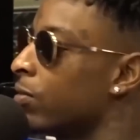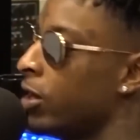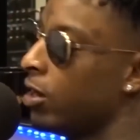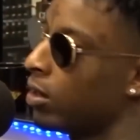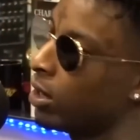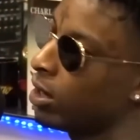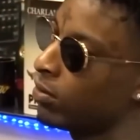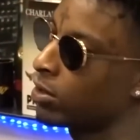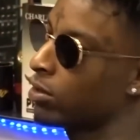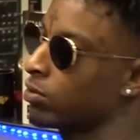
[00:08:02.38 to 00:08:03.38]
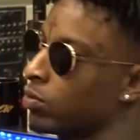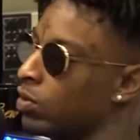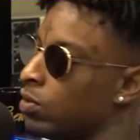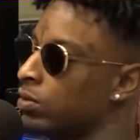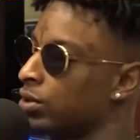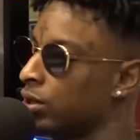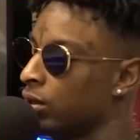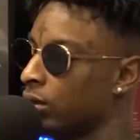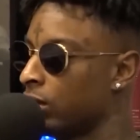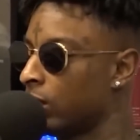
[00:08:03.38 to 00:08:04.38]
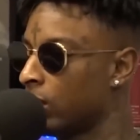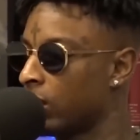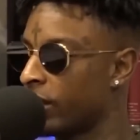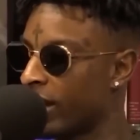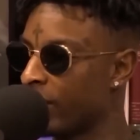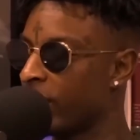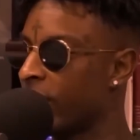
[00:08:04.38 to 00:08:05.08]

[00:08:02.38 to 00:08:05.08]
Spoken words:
was the final straw for Kiana. What Latto